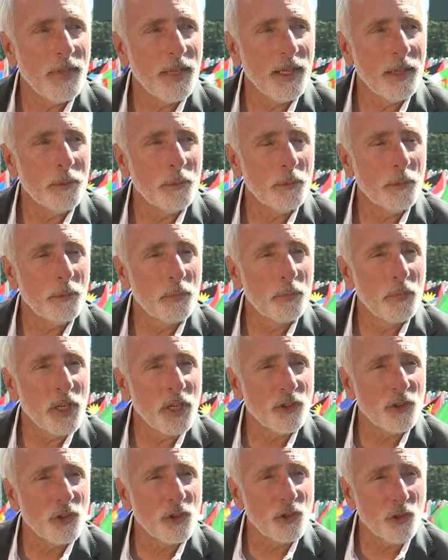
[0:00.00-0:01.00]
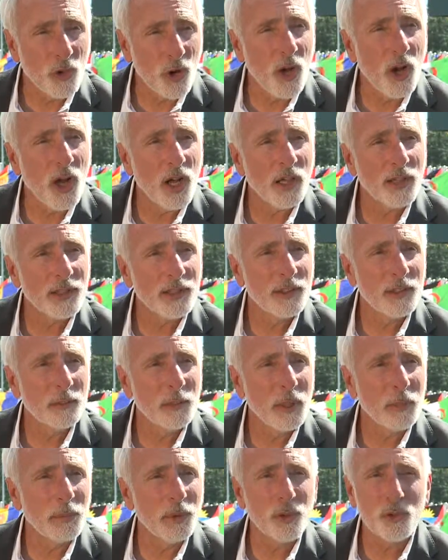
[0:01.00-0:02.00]
it, it's a draw.
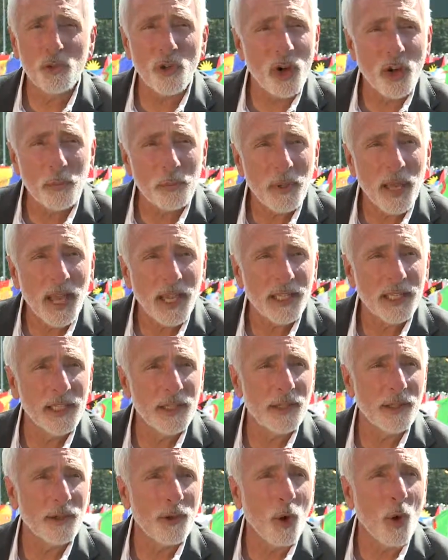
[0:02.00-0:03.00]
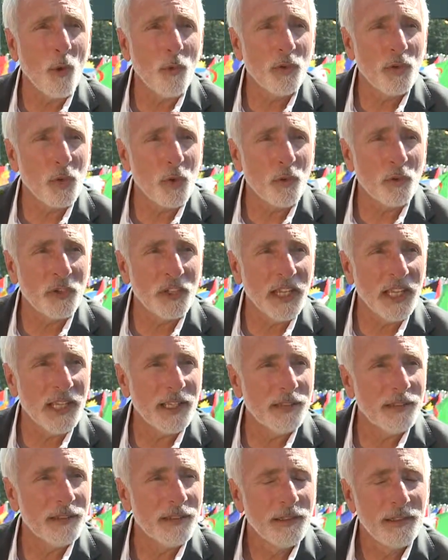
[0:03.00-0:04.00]
People are drawn back here over and over
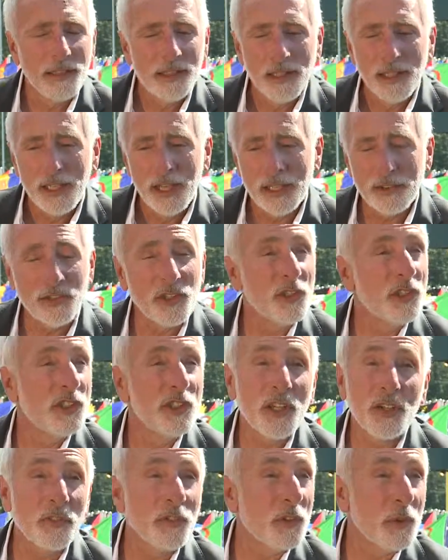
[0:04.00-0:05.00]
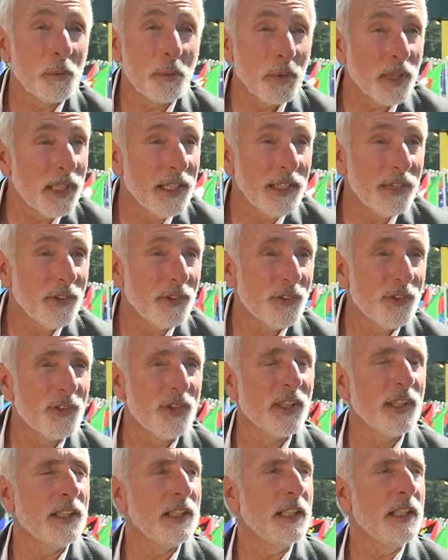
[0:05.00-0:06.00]
again. It's a different place
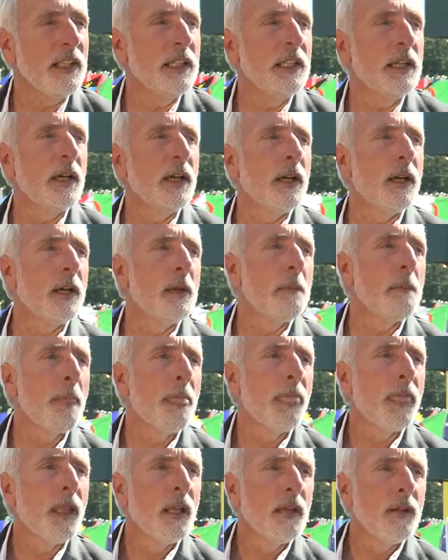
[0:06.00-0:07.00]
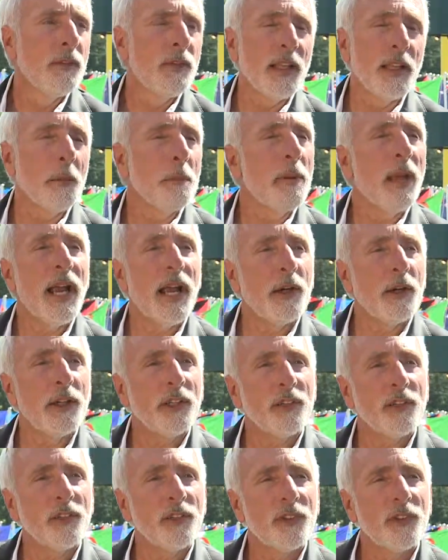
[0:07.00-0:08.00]
than, the, uh, than a
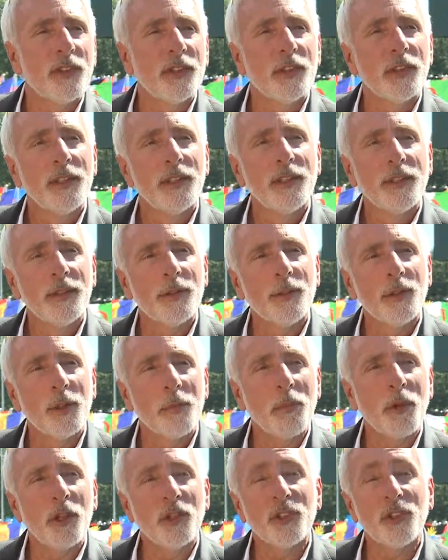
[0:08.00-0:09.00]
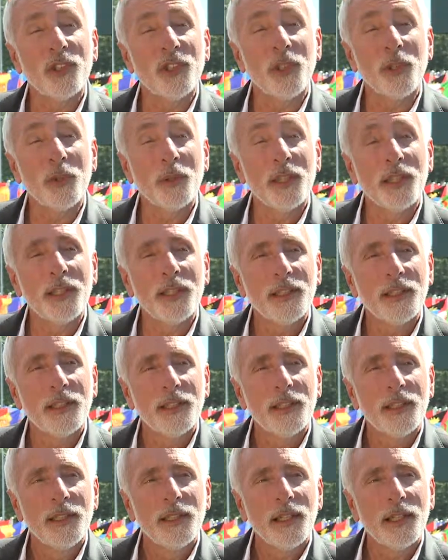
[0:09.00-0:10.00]
Paris or a Barcelona.
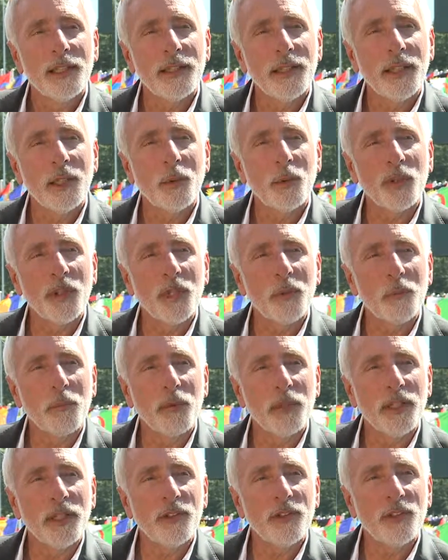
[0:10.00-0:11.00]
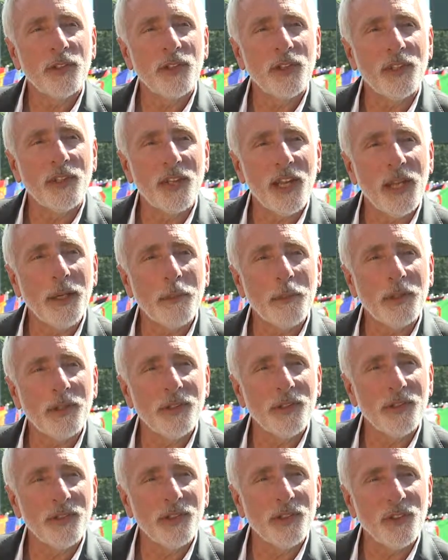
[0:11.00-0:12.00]
I think what it brings to the table
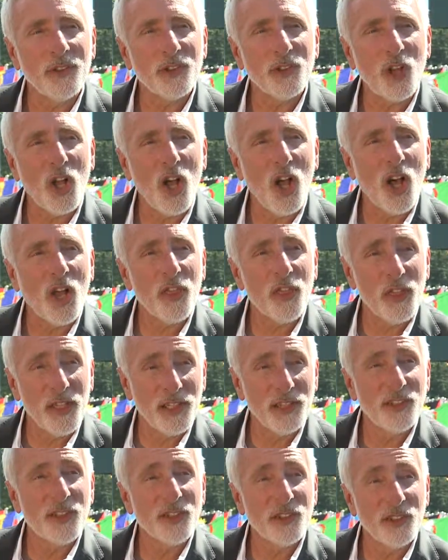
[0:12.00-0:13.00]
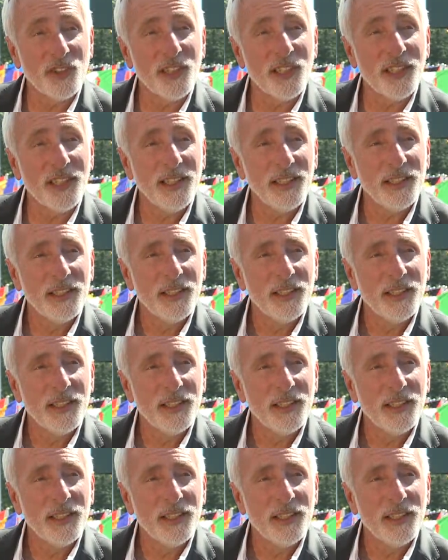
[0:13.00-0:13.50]
is this authenticity